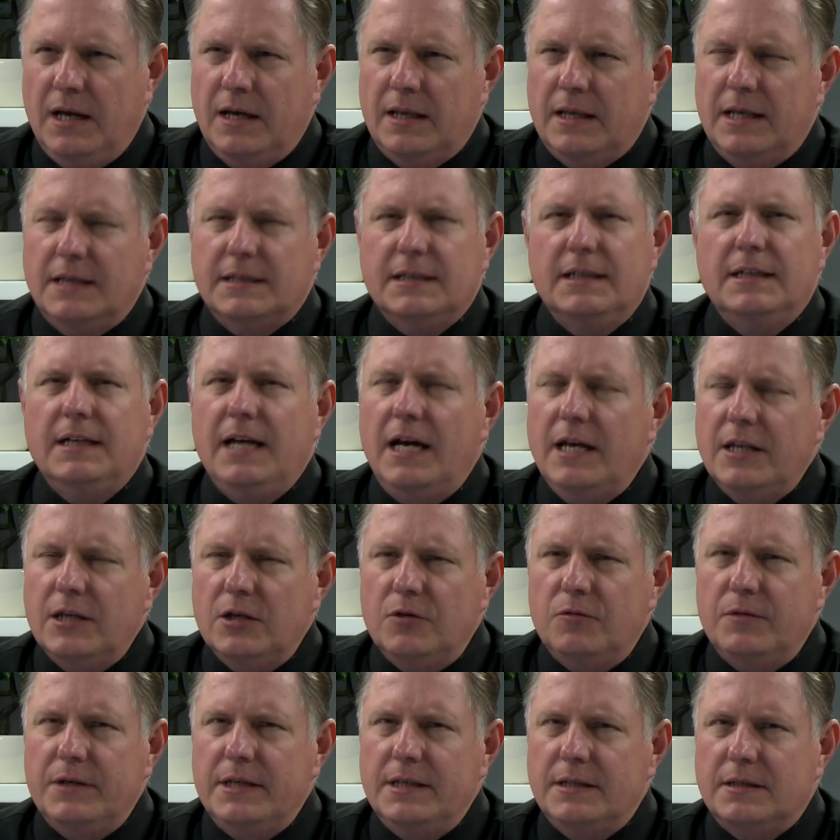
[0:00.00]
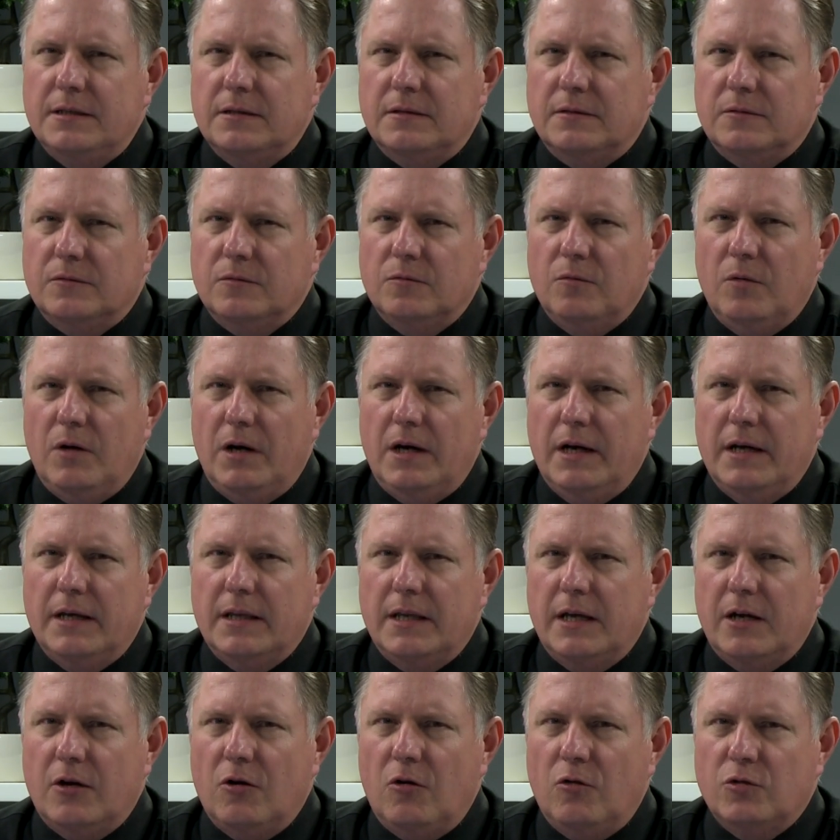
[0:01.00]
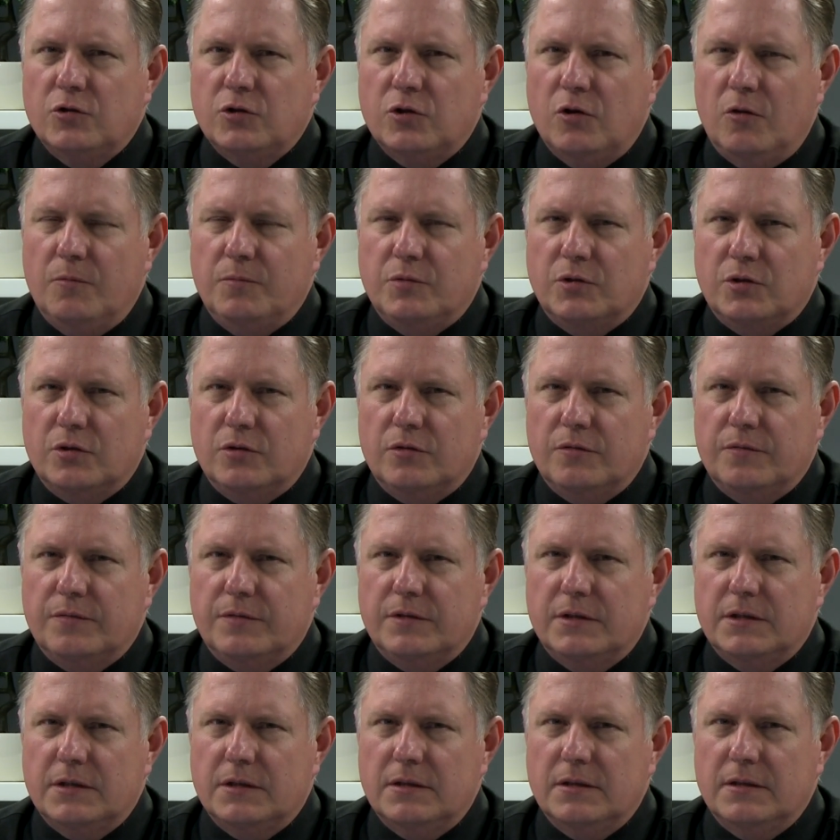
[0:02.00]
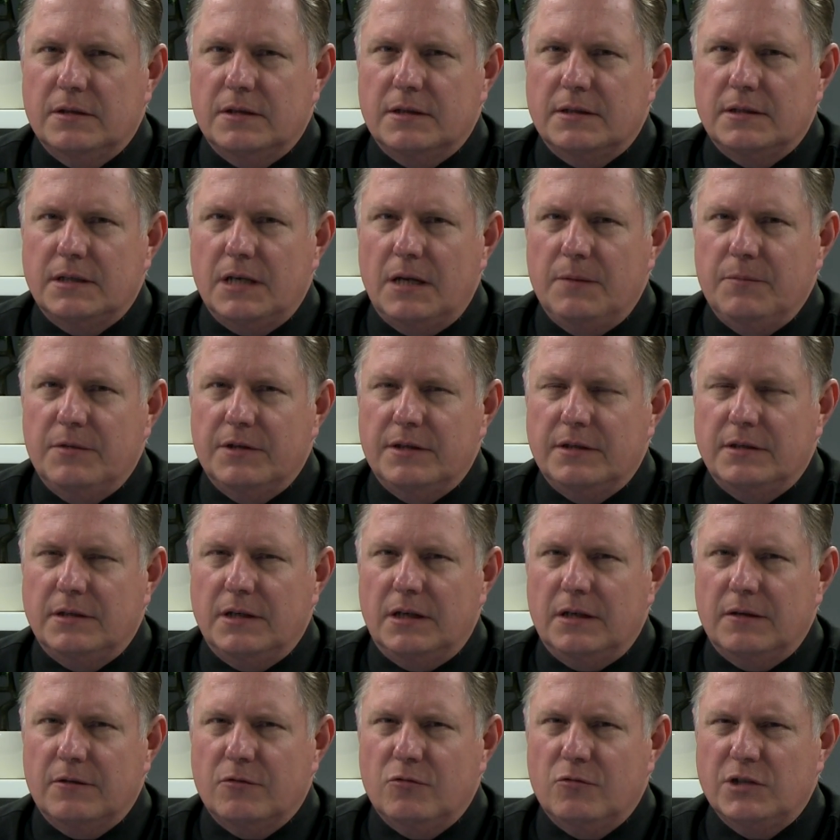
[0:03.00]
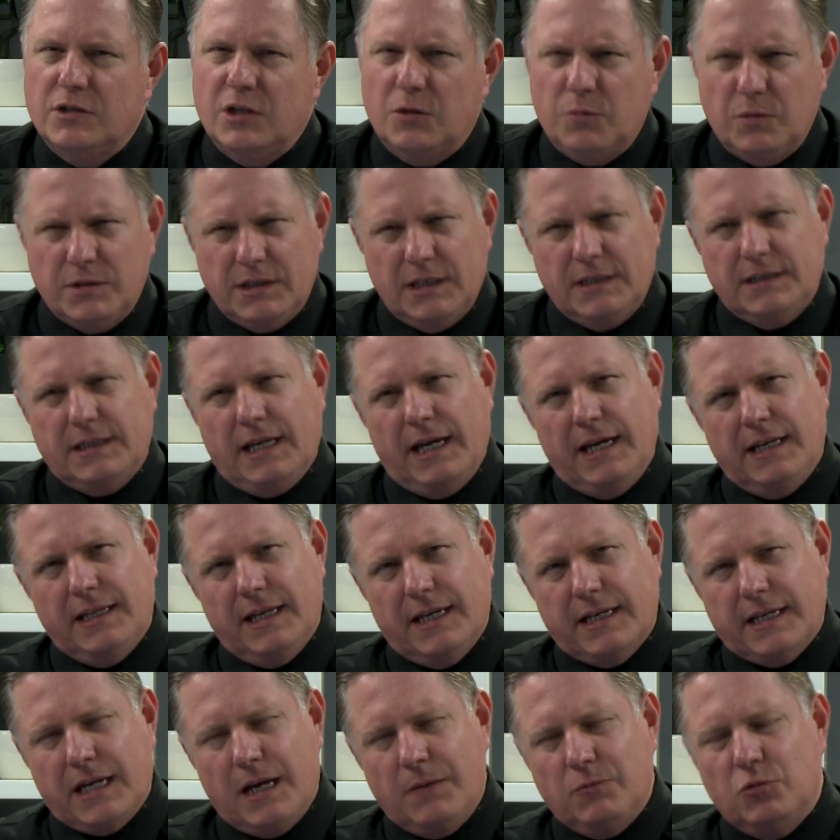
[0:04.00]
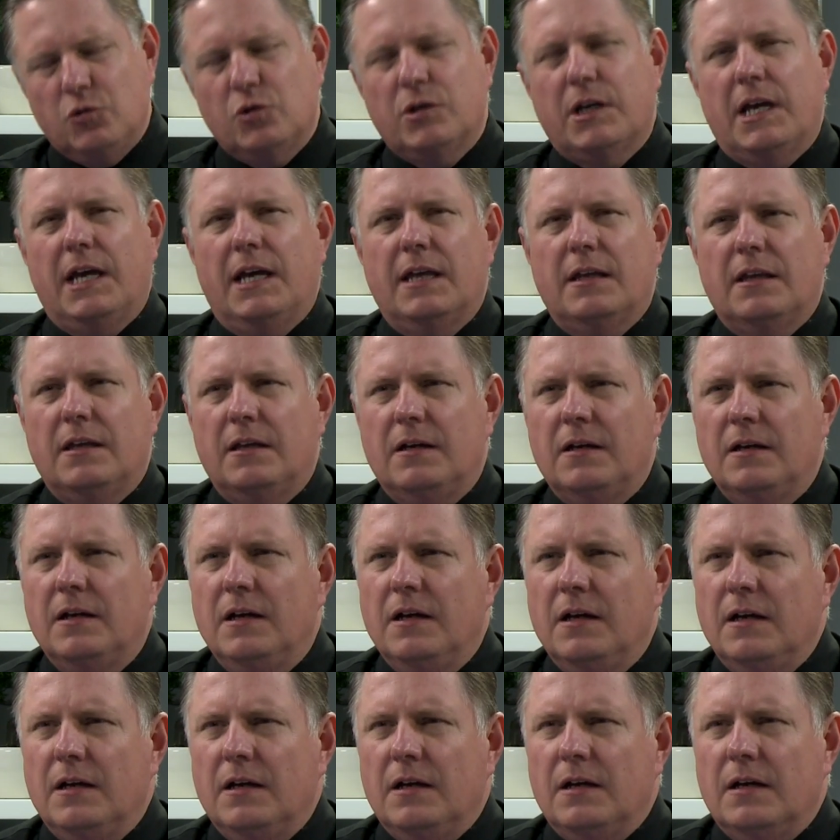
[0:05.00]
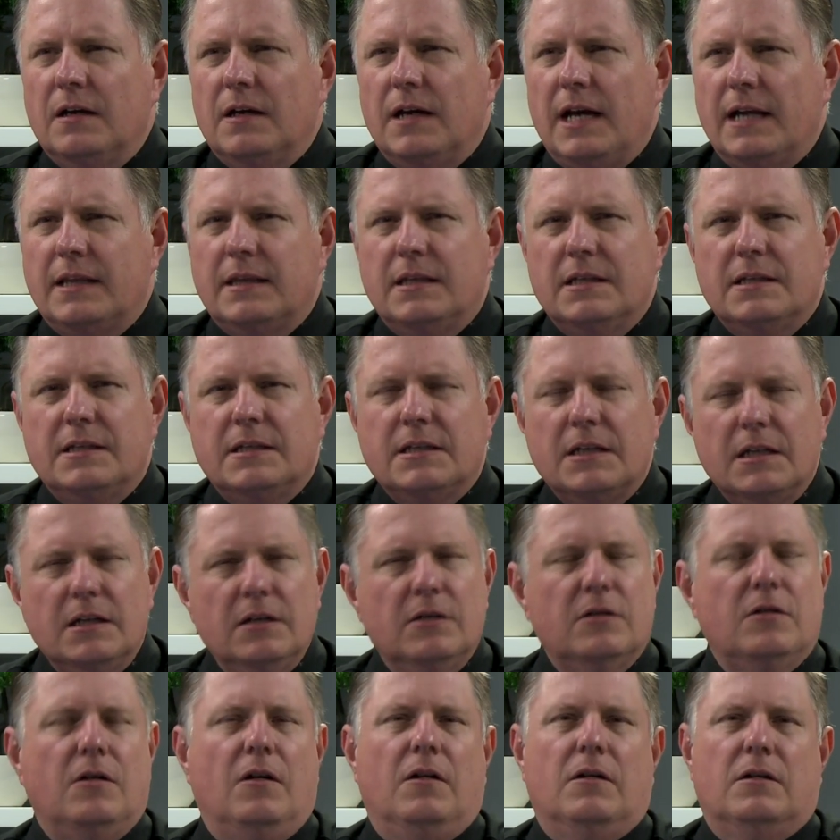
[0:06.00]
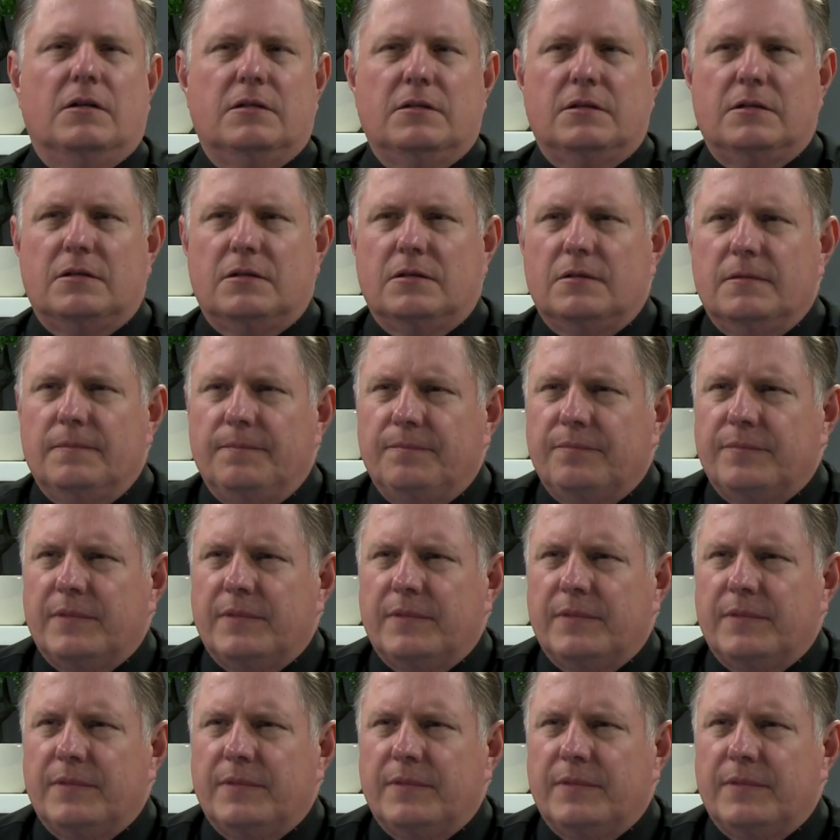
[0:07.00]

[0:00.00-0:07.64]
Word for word: There's another reason why they also observed the Sabbath day it was a day they came together at the synagogues.